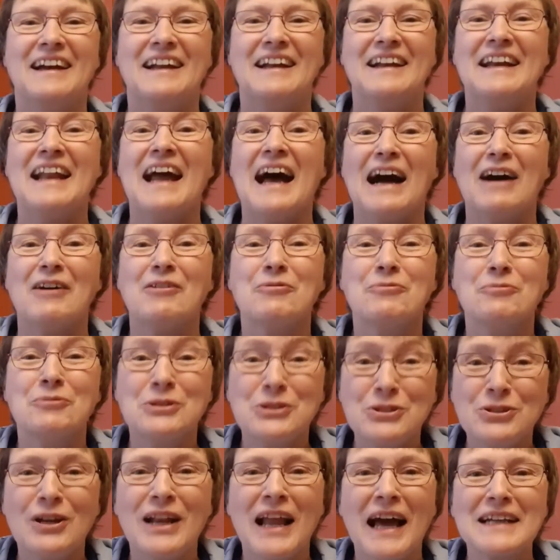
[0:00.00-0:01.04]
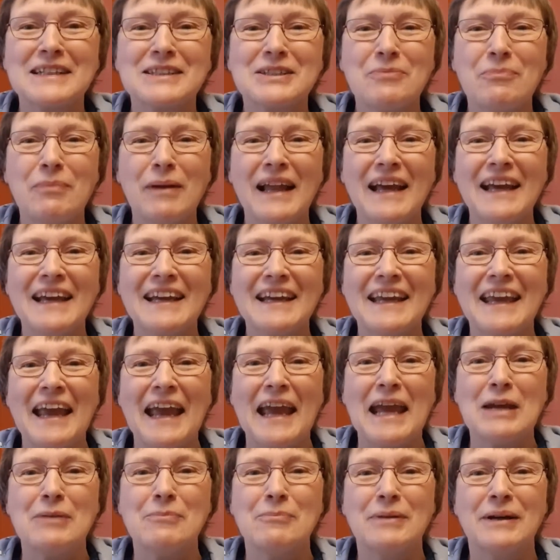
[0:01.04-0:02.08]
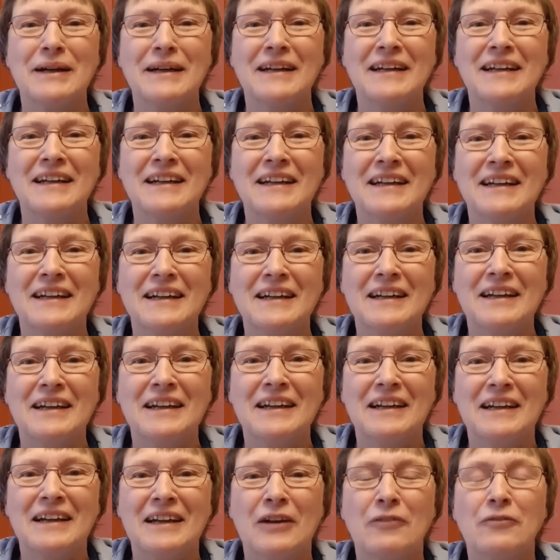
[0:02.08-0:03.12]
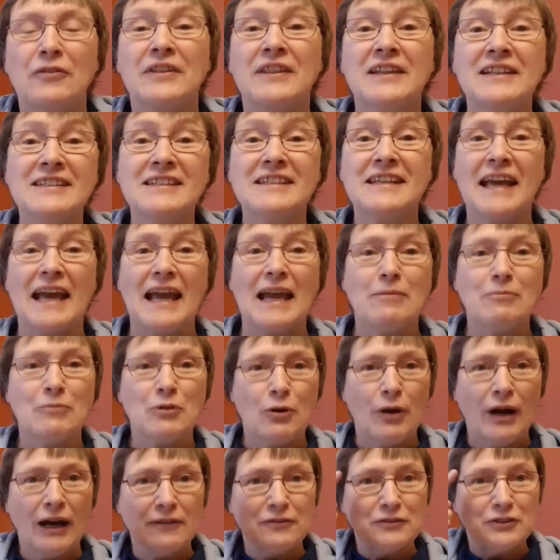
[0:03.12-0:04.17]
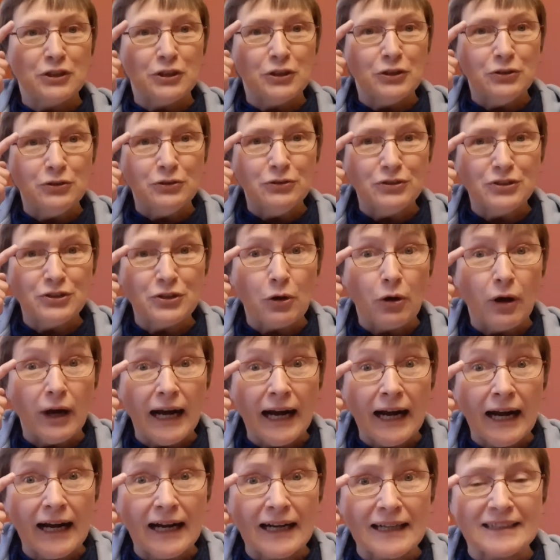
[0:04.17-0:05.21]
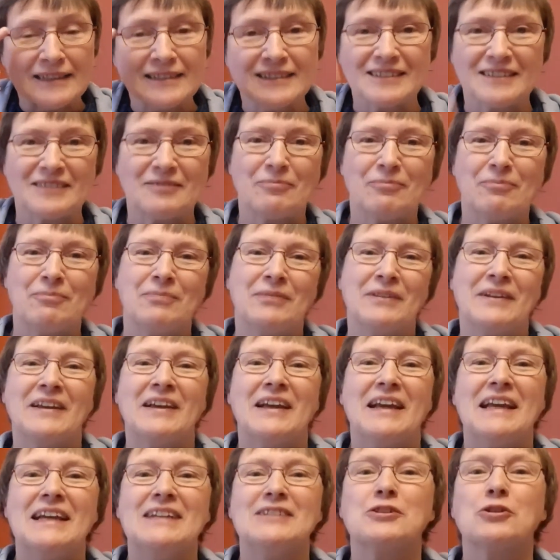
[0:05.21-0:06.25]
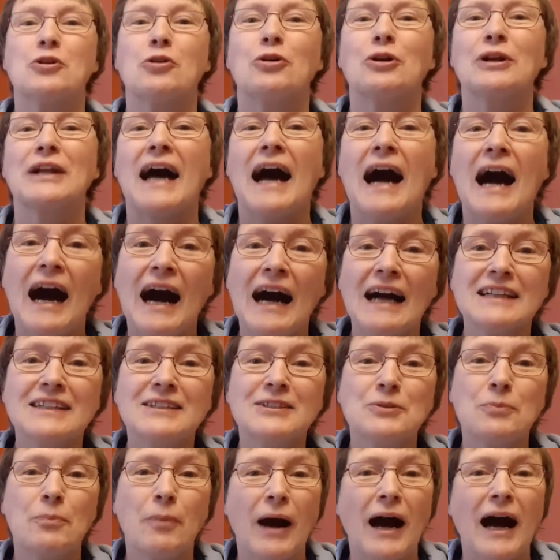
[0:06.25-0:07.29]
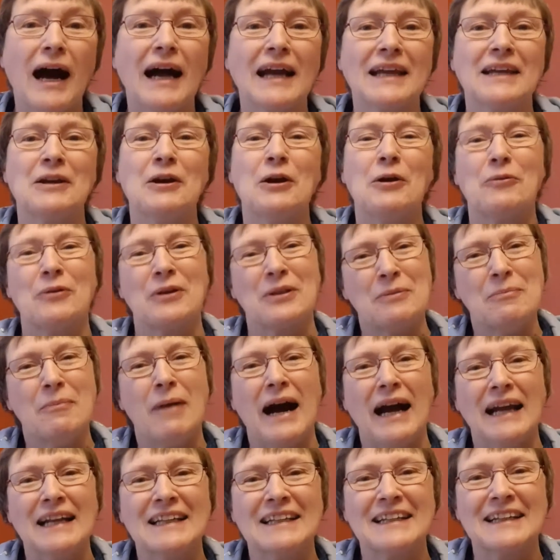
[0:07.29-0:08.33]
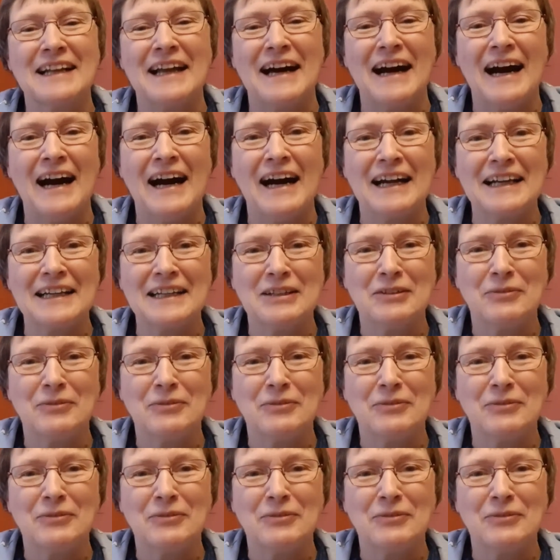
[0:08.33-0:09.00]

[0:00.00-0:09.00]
Now, would you like to play a game? For this game, you have to use your eyes. It's called I Spy with My Little Eye.